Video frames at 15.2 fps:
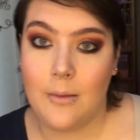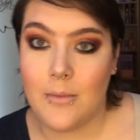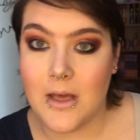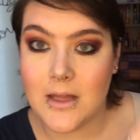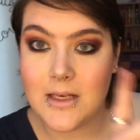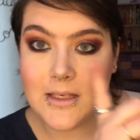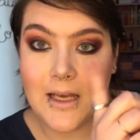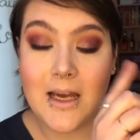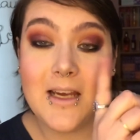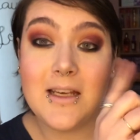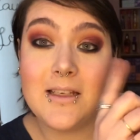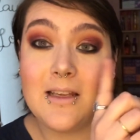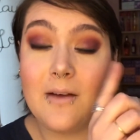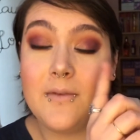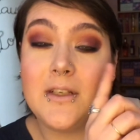This eye is
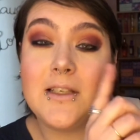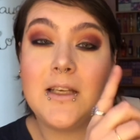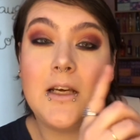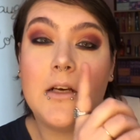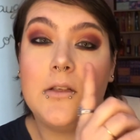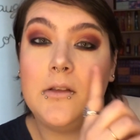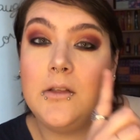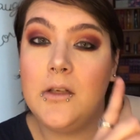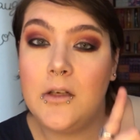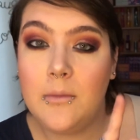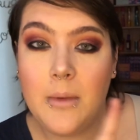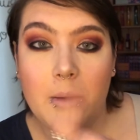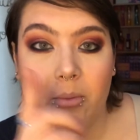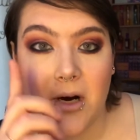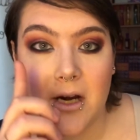obviously a little
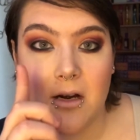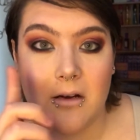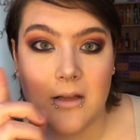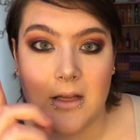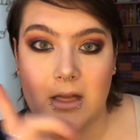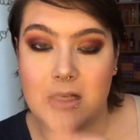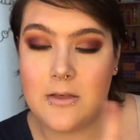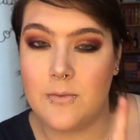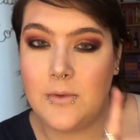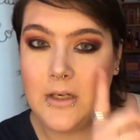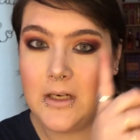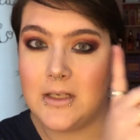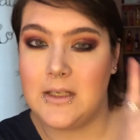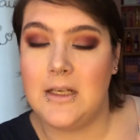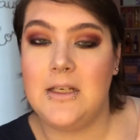bit brighter than this one
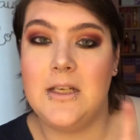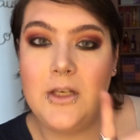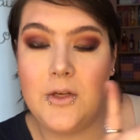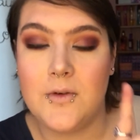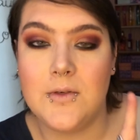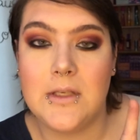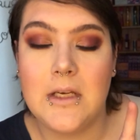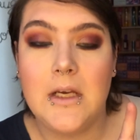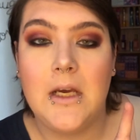because I did use